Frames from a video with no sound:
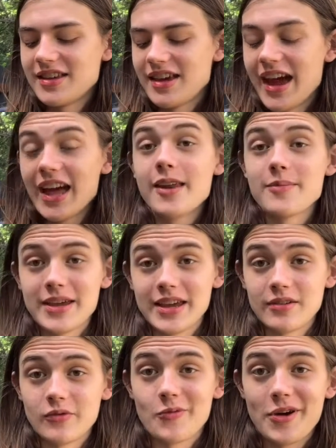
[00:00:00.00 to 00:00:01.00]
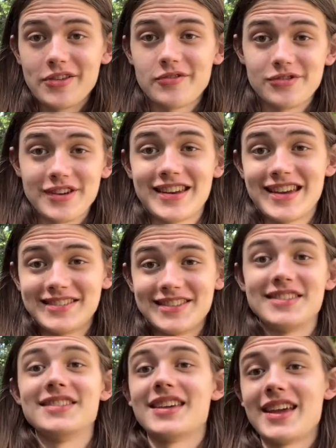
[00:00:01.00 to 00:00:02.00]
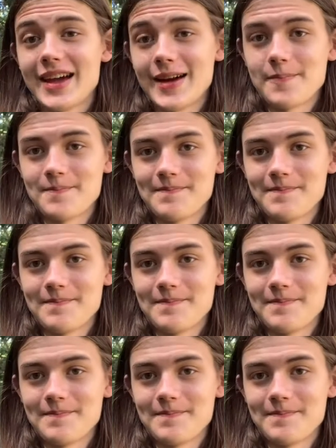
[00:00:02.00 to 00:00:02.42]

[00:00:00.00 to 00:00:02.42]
enemy rather than as the DM,